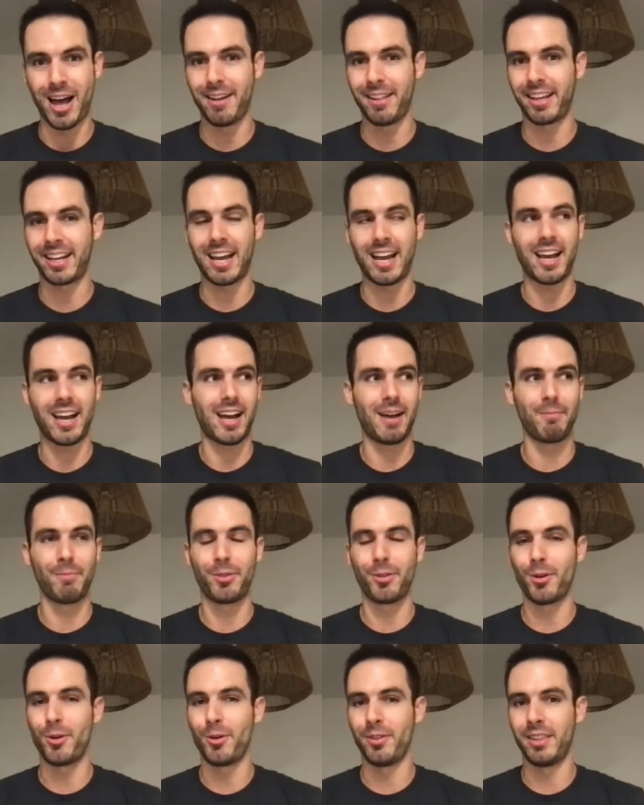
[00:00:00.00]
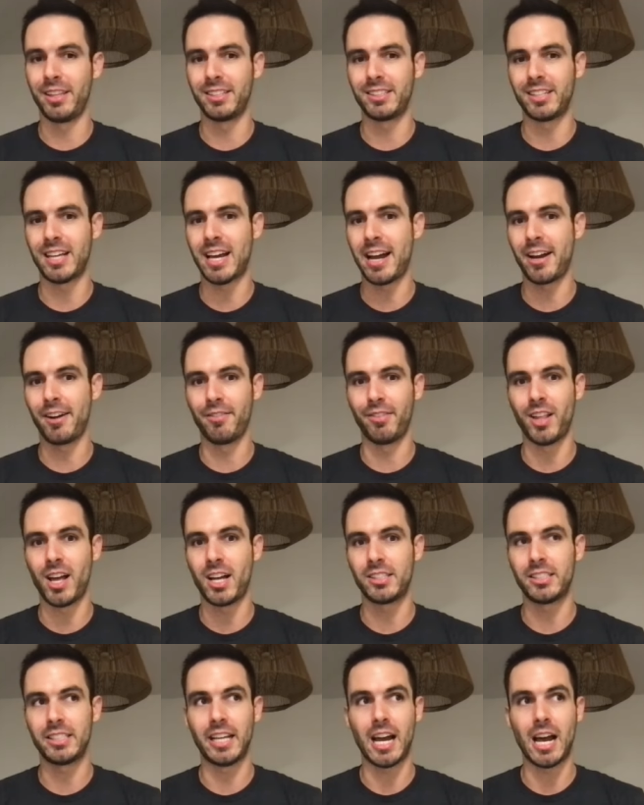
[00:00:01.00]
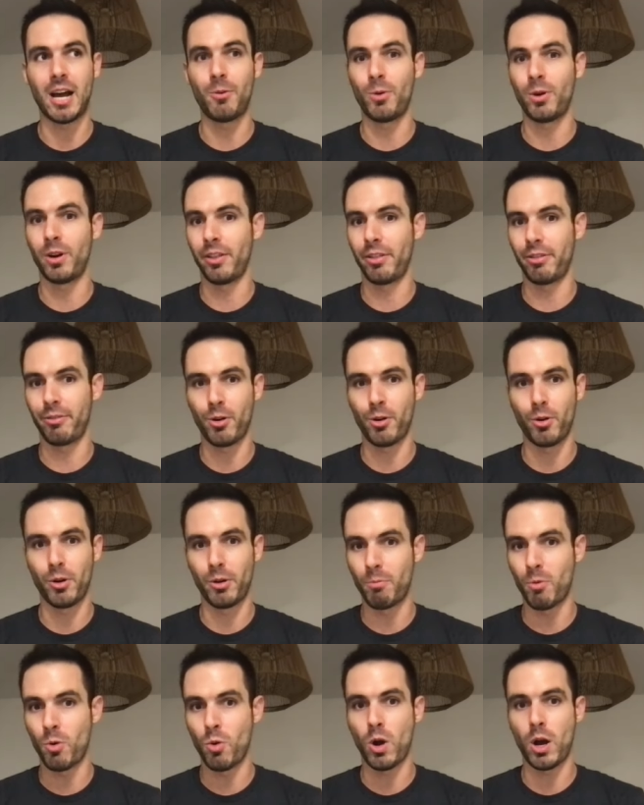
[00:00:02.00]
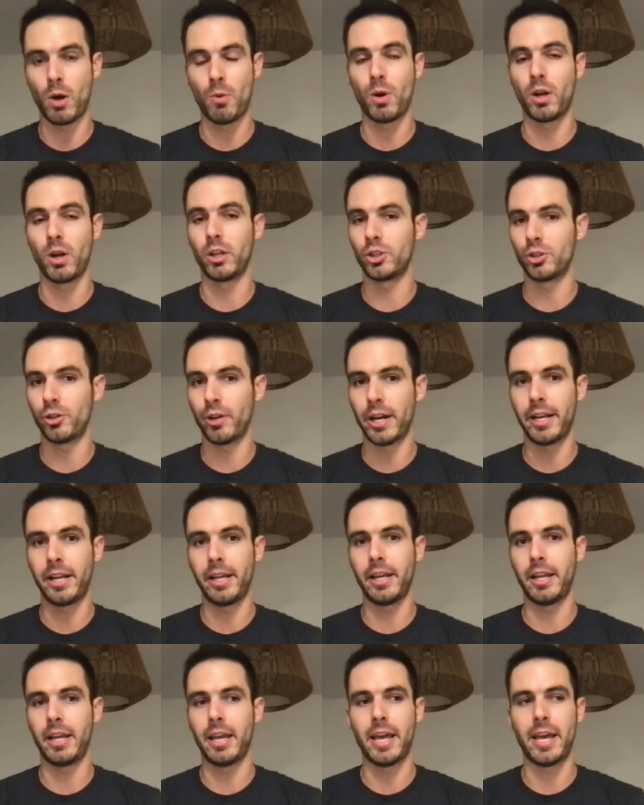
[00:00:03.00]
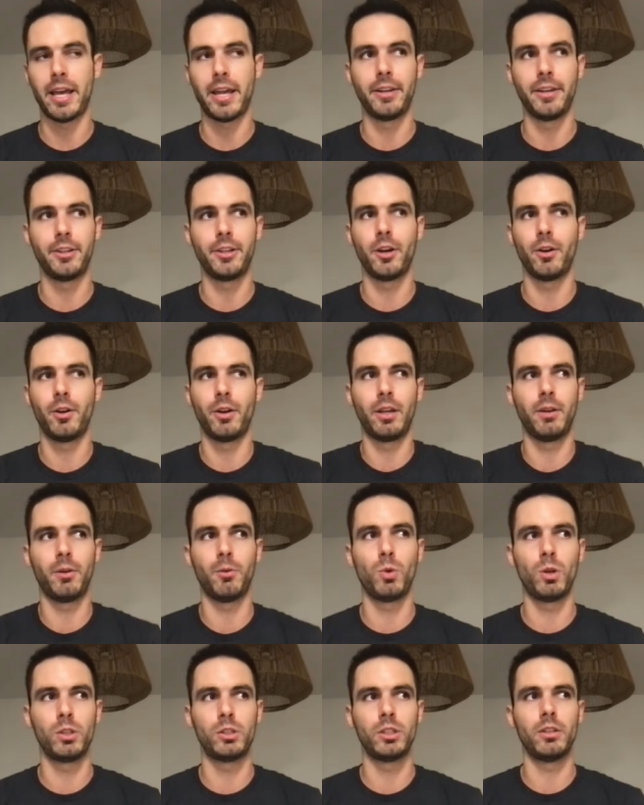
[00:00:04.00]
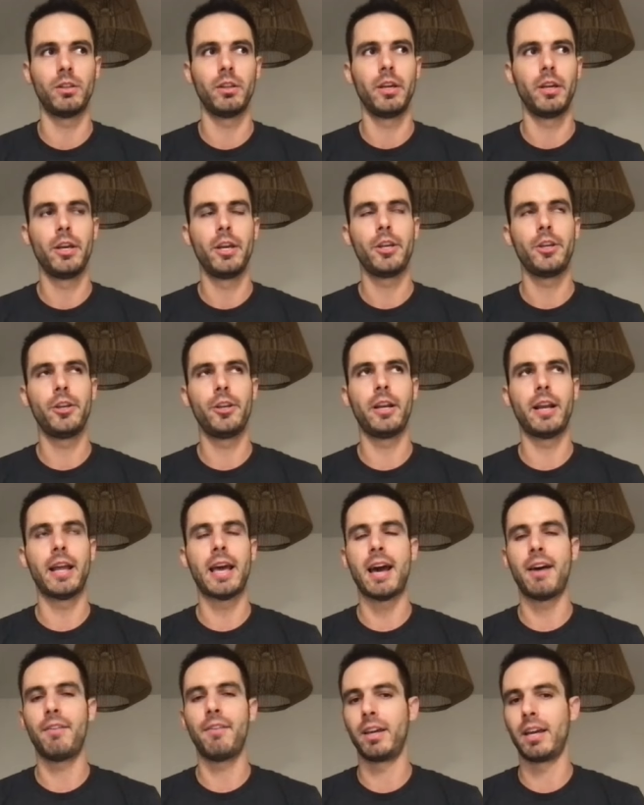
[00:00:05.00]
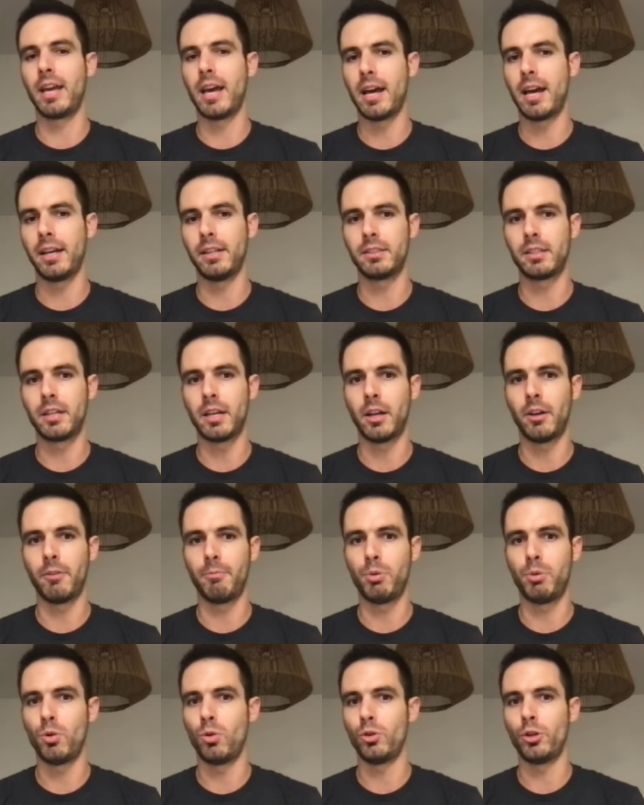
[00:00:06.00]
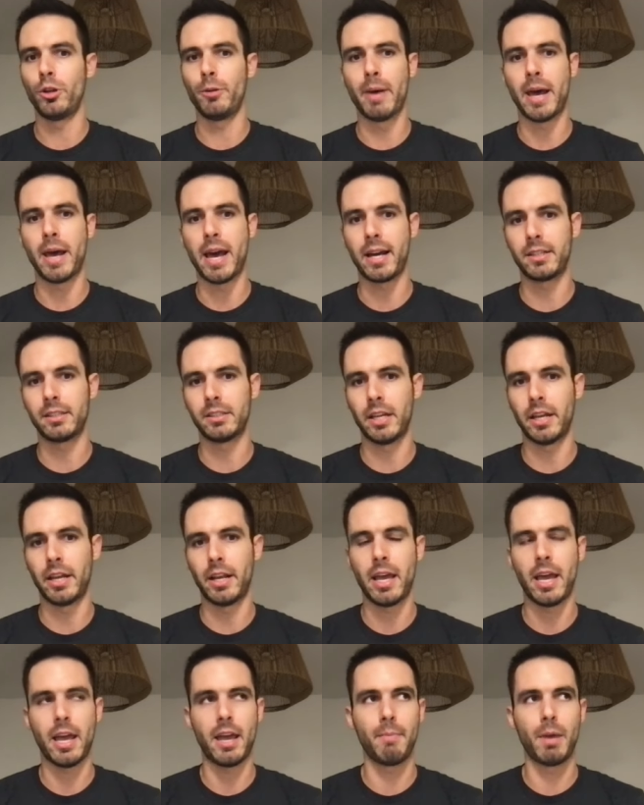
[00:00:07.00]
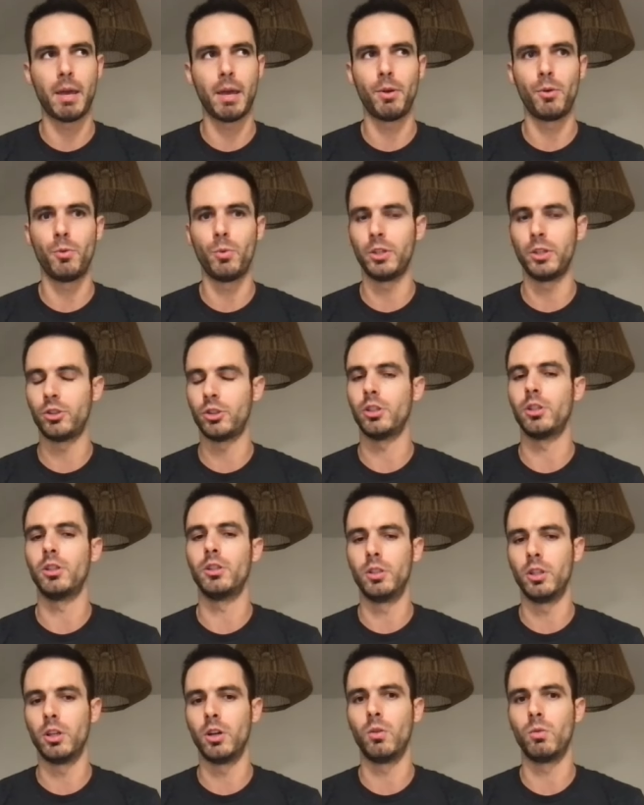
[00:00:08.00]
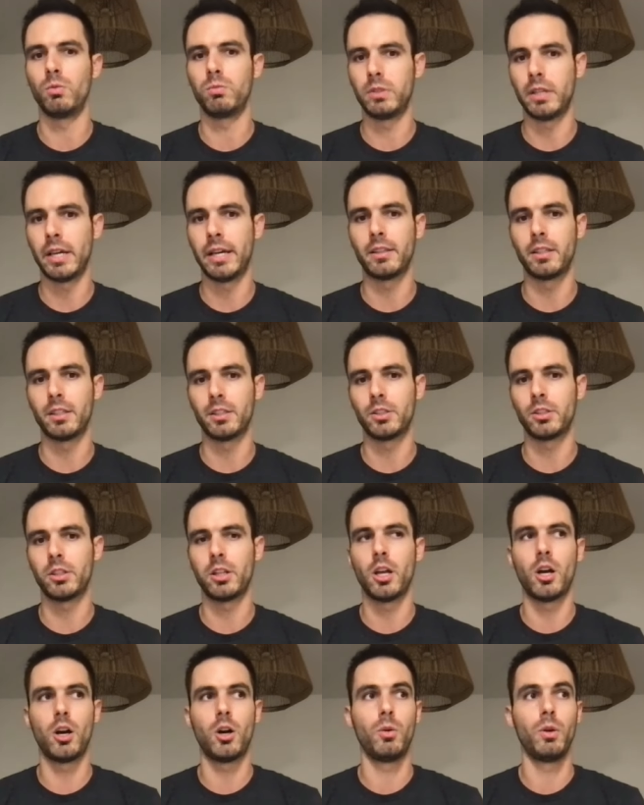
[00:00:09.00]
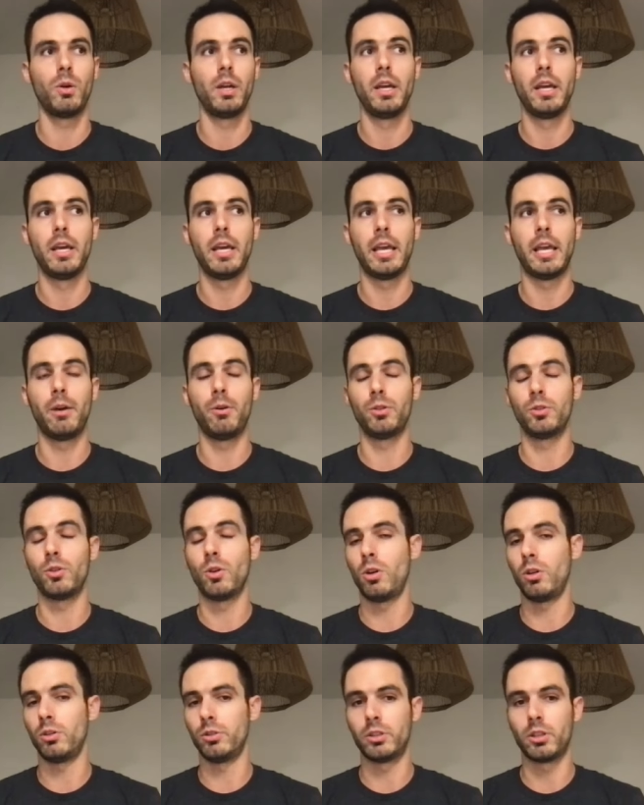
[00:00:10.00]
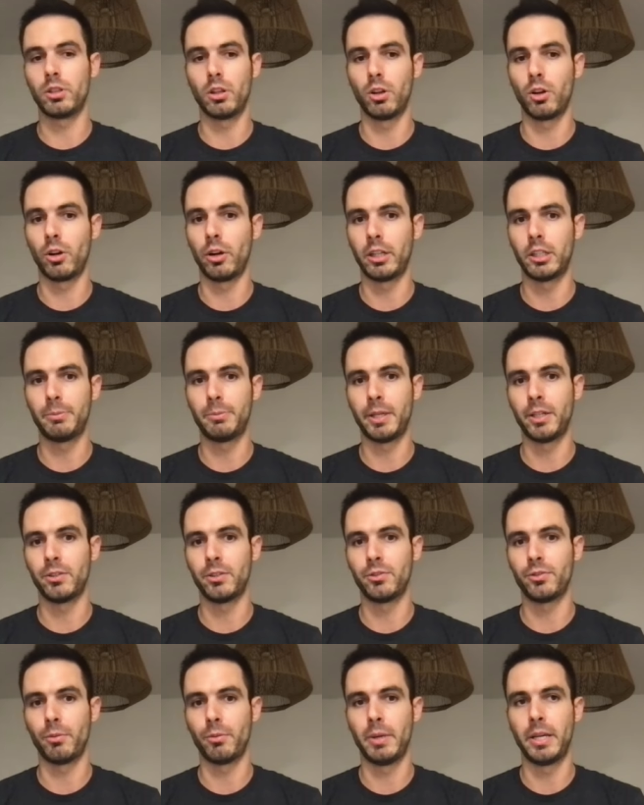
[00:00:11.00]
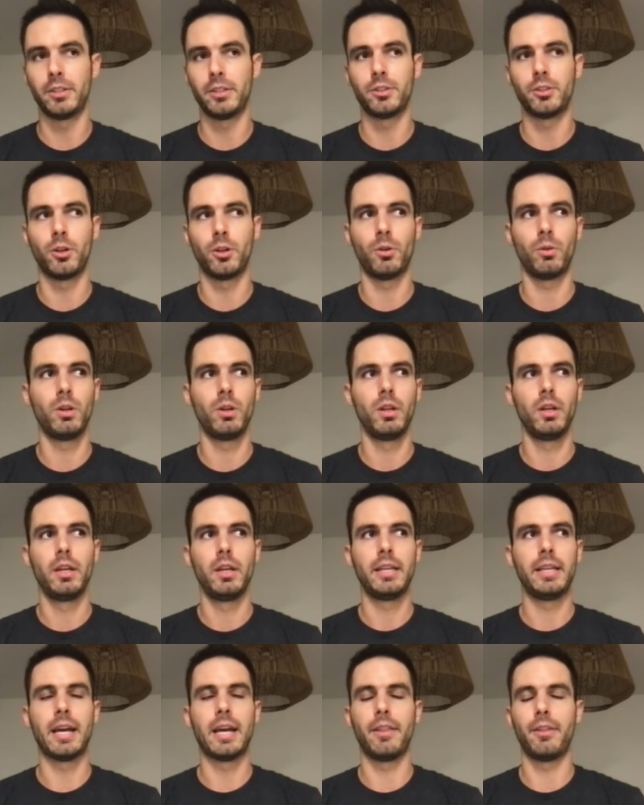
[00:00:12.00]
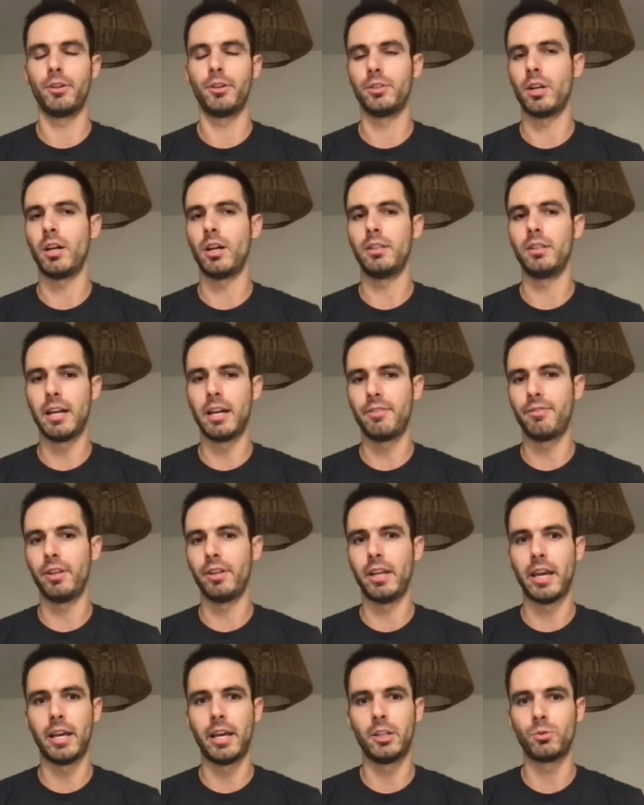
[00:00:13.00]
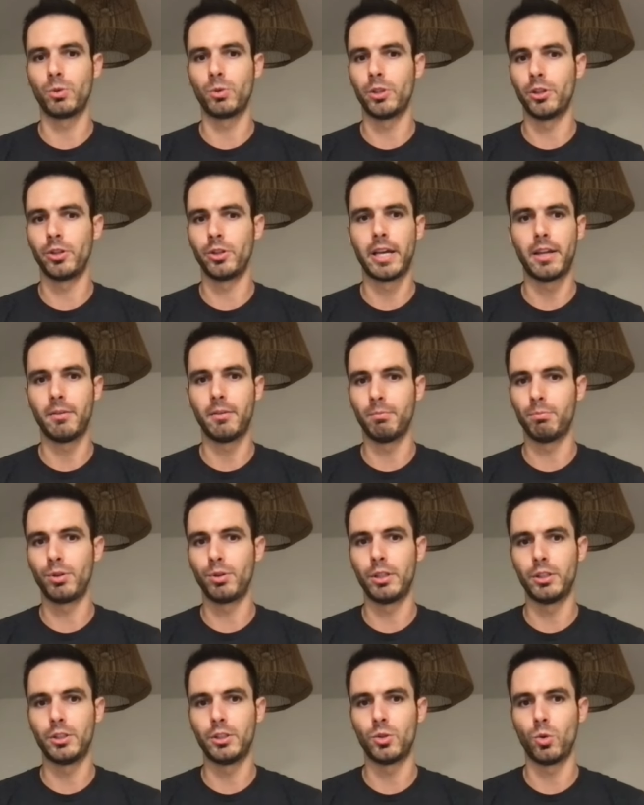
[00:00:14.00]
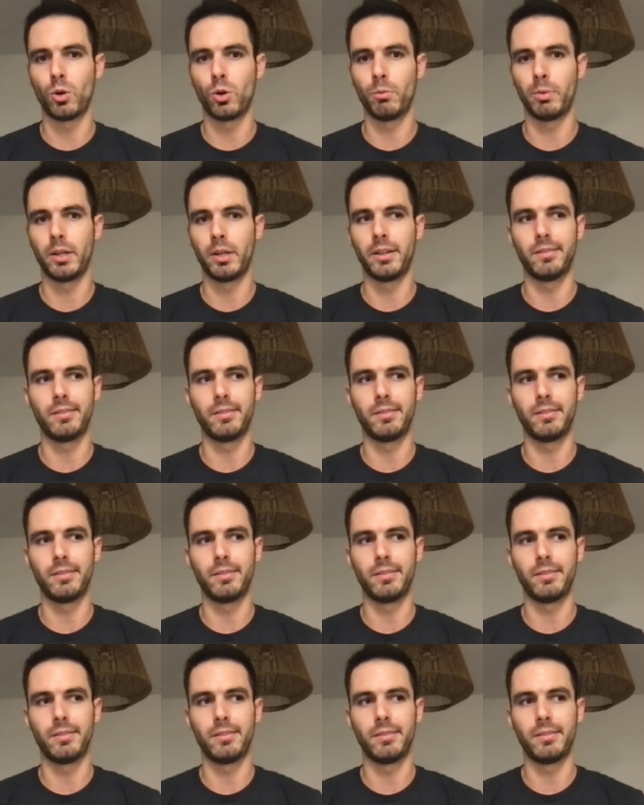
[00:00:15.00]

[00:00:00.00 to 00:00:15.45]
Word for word: I like, yeah. I, am throwing this higher velocity. I want to throw it more. I want to train it. And you know, it wasn't. You didn't have the guys kind of pulling you back, saying, "Hey, man, should, you know, take this slow." It was all just a learning experience for me. So yeah, there's uh, definitely days where you're getting pretty sore, but